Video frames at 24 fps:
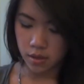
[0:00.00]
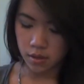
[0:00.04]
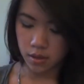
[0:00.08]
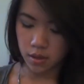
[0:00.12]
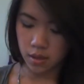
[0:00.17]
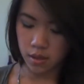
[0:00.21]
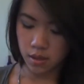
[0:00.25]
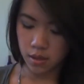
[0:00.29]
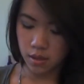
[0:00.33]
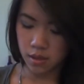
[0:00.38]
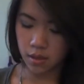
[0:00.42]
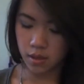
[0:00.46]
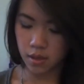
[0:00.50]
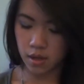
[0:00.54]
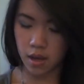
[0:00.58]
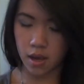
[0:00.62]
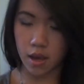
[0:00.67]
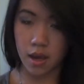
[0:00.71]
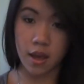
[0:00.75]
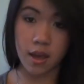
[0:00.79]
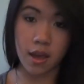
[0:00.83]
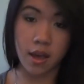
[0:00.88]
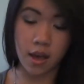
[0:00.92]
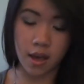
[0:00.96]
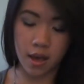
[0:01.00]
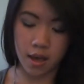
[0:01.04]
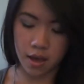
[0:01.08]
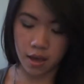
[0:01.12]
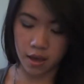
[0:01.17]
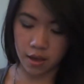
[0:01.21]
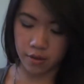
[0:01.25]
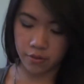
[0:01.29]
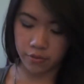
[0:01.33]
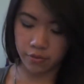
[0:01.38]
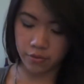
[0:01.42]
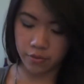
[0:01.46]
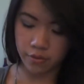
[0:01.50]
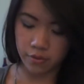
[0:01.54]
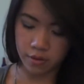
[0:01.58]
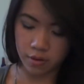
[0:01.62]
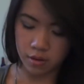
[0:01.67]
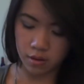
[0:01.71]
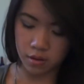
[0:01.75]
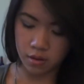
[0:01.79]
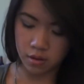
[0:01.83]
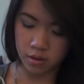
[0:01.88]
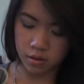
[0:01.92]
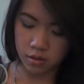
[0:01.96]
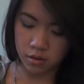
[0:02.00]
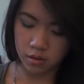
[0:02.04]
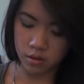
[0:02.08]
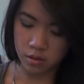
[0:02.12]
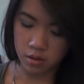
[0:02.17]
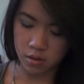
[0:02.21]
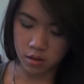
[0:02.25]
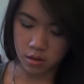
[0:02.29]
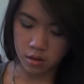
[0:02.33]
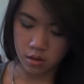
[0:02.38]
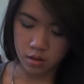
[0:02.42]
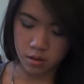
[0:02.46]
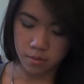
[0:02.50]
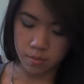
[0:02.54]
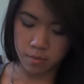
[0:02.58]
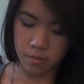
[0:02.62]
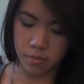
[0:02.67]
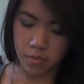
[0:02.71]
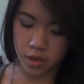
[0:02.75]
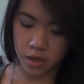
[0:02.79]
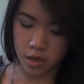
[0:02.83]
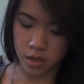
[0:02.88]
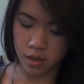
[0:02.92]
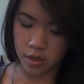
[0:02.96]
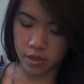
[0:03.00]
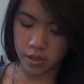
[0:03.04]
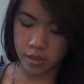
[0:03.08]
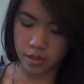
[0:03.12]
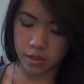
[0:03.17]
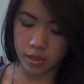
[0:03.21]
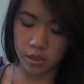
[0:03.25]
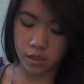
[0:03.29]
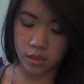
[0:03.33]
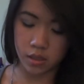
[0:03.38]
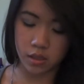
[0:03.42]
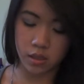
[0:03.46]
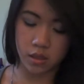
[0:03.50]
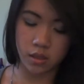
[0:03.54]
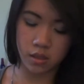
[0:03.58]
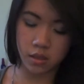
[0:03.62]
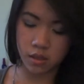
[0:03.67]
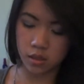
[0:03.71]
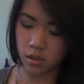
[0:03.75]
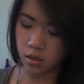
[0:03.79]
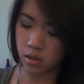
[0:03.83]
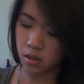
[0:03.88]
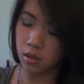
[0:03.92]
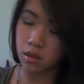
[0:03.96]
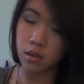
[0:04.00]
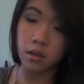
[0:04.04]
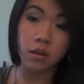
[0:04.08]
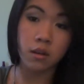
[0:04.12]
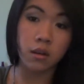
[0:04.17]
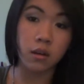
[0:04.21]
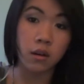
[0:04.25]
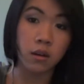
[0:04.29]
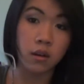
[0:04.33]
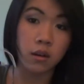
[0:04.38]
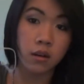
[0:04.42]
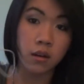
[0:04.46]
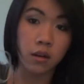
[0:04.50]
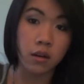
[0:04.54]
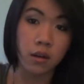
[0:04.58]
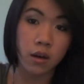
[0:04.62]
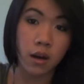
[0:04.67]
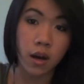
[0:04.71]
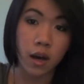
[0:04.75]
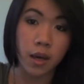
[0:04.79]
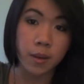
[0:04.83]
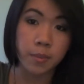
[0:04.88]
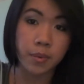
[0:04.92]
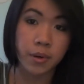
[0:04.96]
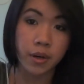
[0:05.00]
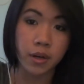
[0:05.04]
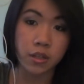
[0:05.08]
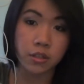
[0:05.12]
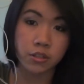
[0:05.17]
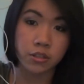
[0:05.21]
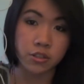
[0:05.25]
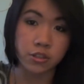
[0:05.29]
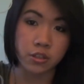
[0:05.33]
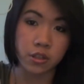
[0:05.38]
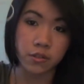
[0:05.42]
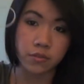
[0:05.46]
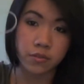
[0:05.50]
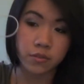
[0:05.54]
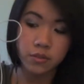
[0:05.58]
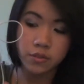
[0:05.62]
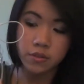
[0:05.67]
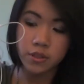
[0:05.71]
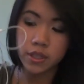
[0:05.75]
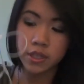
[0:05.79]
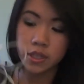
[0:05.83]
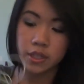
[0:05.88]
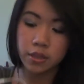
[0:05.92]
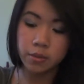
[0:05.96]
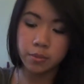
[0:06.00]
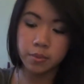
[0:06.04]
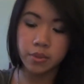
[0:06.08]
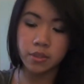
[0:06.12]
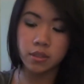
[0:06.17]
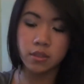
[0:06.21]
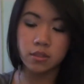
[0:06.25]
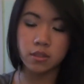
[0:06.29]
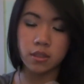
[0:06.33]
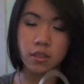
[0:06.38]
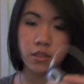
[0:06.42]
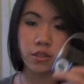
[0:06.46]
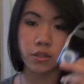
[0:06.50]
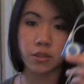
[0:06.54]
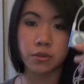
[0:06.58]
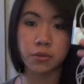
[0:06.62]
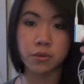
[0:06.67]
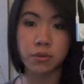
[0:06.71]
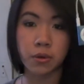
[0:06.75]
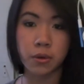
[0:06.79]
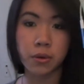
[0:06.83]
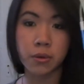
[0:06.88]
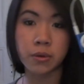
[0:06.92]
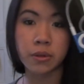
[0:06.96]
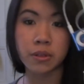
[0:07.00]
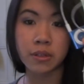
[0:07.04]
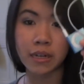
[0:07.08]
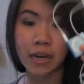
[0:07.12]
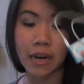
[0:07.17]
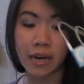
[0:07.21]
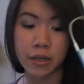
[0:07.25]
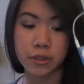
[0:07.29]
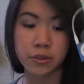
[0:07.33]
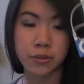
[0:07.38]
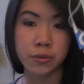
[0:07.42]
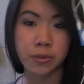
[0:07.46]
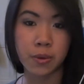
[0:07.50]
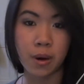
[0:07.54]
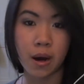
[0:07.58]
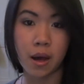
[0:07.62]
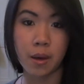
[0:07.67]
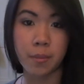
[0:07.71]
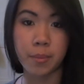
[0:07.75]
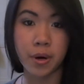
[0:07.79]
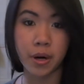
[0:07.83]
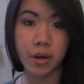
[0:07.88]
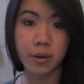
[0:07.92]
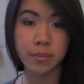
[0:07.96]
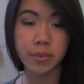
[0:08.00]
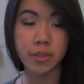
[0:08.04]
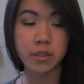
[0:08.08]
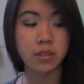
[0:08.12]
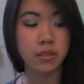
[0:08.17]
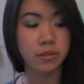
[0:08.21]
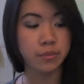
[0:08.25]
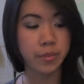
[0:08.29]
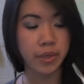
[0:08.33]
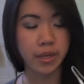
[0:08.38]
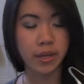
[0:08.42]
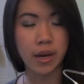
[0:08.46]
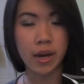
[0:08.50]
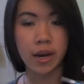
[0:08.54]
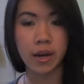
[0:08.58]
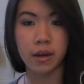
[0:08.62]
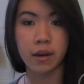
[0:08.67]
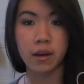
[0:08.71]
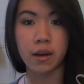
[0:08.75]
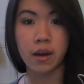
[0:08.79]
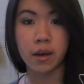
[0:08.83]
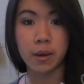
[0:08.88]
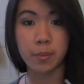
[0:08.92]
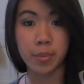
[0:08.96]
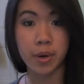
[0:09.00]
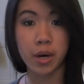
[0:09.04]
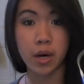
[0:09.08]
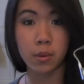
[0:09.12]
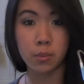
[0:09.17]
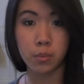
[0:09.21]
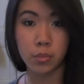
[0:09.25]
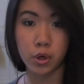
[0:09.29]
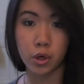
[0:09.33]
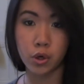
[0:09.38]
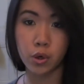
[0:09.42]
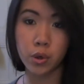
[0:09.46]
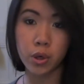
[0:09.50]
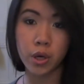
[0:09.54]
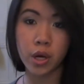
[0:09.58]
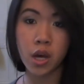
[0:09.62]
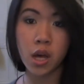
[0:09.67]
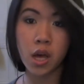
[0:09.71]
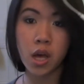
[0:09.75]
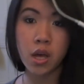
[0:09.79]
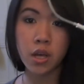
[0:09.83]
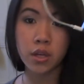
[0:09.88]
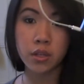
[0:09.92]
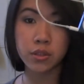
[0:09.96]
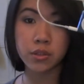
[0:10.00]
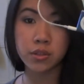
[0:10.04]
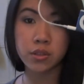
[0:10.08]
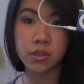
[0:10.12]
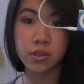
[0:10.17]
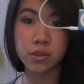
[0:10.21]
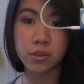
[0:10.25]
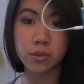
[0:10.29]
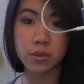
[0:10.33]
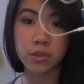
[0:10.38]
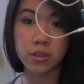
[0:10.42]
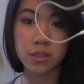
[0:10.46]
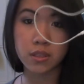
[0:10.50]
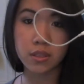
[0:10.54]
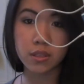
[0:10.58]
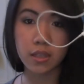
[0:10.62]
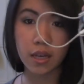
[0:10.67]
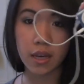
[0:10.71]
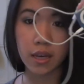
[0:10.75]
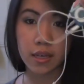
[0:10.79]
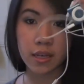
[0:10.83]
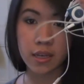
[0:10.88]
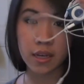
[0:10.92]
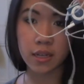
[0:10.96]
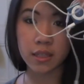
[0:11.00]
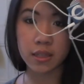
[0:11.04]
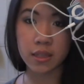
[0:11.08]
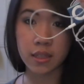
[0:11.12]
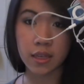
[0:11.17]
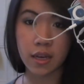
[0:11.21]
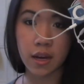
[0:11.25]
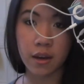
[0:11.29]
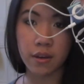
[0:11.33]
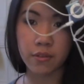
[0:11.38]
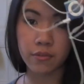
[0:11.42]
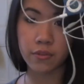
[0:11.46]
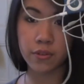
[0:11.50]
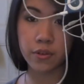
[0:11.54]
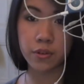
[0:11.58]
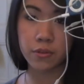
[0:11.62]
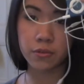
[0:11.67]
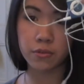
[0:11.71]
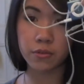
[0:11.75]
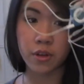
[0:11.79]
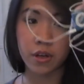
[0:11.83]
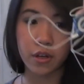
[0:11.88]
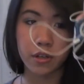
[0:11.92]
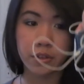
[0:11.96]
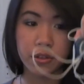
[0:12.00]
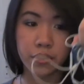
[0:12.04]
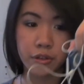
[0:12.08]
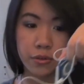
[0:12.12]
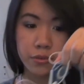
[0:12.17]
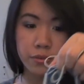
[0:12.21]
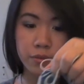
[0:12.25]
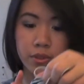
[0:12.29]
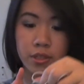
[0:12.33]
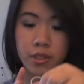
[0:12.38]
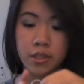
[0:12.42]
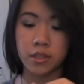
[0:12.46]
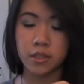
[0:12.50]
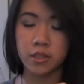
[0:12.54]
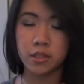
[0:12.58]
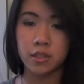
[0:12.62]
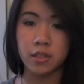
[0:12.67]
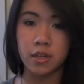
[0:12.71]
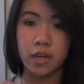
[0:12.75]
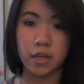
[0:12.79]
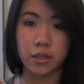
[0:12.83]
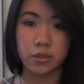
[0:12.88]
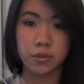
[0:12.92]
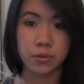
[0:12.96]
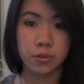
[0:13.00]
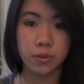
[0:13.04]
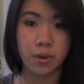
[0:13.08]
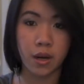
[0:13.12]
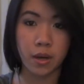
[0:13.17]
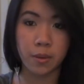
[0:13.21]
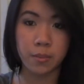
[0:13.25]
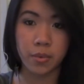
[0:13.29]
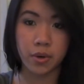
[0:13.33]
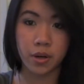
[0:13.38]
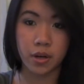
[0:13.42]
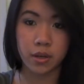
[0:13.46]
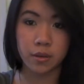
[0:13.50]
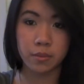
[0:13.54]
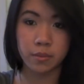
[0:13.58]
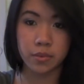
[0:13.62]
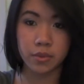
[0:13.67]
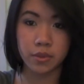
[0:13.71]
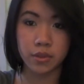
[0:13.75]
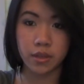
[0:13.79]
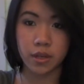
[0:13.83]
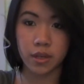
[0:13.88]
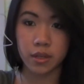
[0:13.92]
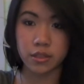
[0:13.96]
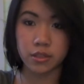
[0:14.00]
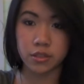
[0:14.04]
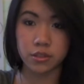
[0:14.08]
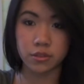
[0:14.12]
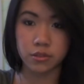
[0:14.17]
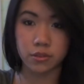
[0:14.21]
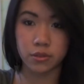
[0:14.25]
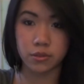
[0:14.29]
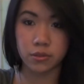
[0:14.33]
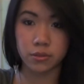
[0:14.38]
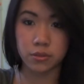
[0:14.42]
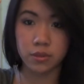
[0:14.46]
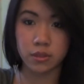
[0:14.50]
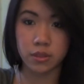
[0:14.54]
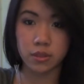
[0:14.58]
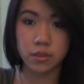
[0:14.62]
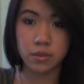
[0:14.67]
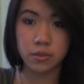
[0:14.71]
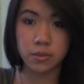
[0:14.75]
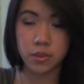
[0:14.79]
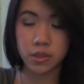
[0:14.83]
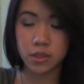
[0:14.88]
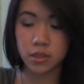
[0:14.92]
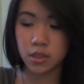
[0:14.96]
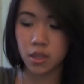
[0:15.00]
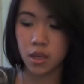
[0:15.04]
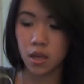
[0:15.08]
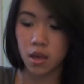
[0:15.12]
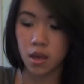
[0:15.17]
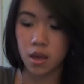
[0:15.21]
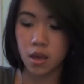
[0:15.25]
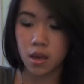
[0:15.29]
Then I have my iPod Shuffle right here, because I don't own an actual iPod because my iPod broke. So since I got the iPhone, I don't need an actual iPod, but I just use this one